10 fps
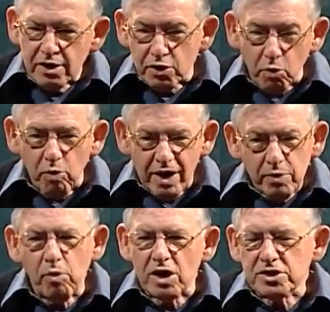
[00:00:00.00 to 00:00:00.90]
The
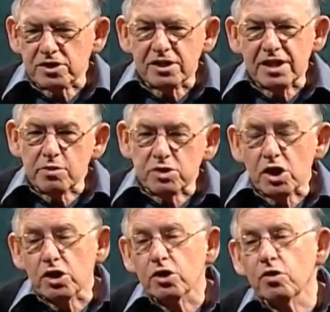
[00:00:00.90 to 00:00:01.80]
one was that there was
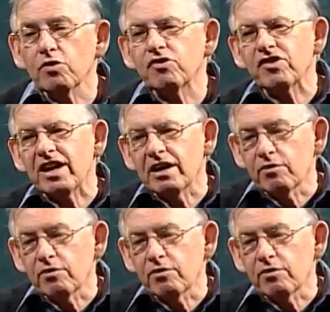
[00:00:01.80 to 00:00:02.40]
a huge sigh